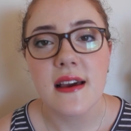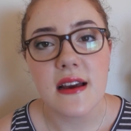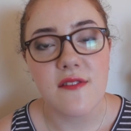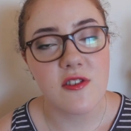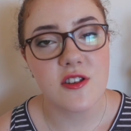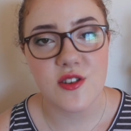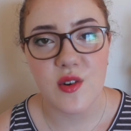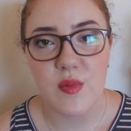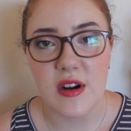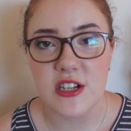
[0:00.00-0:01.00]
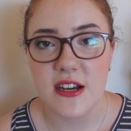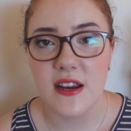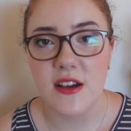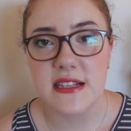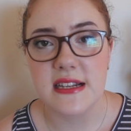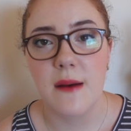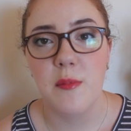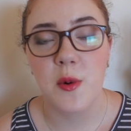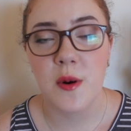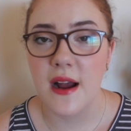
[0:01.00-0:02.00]
If you do a project you
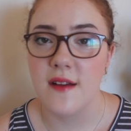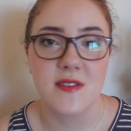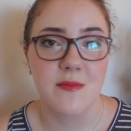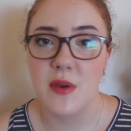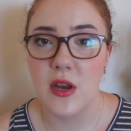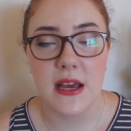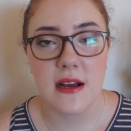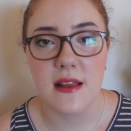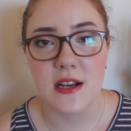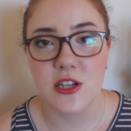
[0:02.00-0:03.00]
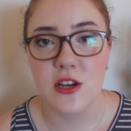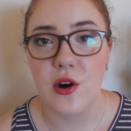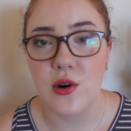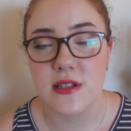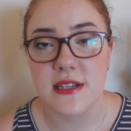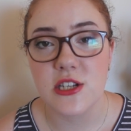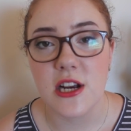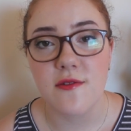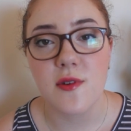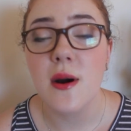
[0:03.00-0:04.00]
snap or have some beauty collection goals in
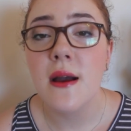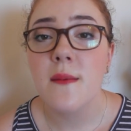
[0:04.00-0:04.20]
general,